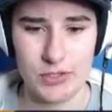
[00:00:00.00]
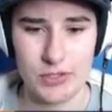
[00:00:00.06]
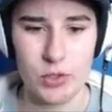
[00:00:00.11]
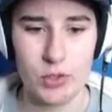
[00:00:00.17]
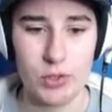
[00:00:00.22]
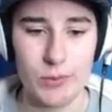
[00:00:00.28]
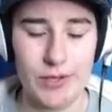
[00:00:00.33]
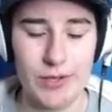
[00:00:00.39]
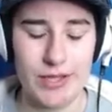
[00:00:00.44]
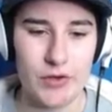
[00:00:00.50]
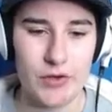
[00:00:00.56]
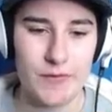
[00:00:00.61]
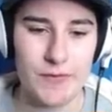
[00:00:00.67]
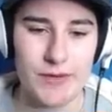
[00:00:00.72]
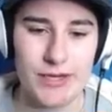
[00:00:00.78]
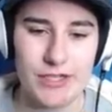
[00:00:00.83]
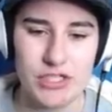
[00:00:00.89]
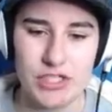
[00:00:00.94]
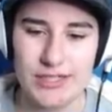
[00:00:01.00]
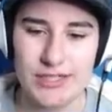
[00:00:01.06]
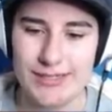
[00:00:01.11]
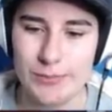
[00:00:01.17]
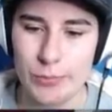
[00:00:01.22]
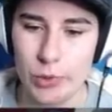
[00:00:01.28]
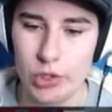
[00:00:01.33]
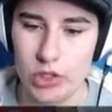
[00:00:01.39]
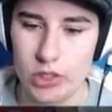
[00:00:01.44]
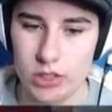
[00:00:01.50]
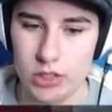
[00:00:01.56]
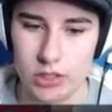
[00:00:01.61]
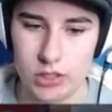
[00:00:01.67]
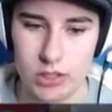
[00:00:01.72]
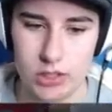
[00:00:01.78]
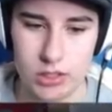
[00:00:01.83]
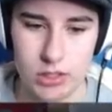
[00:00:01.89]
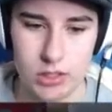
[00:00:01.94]
You're finishing this book.
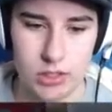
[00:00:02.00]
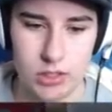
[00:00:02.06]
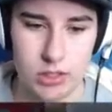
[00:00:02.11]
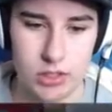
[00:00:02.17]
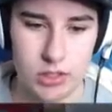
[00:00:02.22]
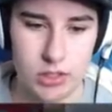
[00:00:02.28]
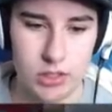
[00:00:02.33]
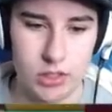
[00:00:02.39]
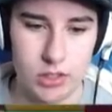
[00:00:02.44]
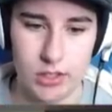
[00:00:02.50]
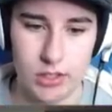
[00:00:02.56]
Look at me.